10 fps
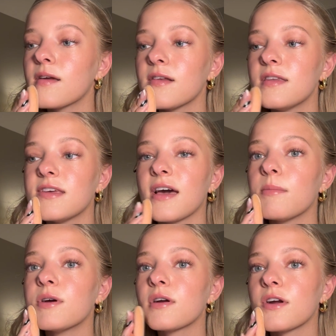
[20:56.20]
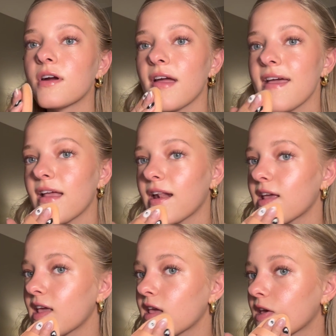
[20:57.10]
dab her in
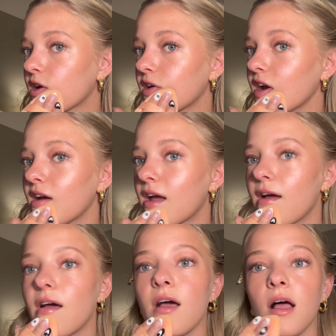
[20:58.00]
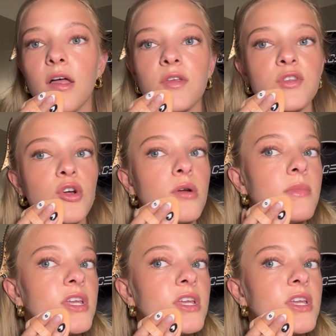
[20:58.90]
here. I'll start on my